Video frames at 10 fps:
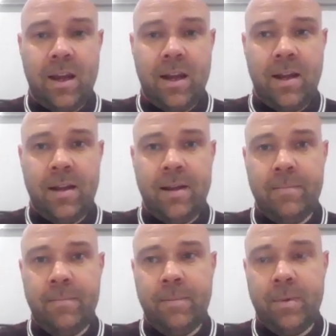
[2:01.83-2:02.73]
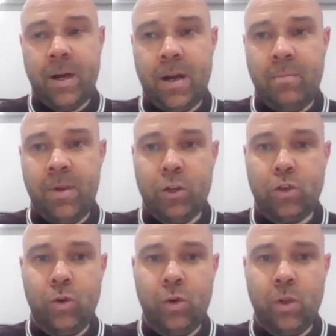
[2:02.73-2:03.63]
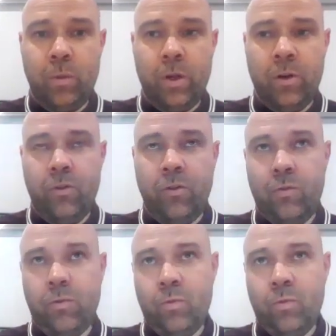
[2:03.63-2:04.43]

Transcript: and make sure that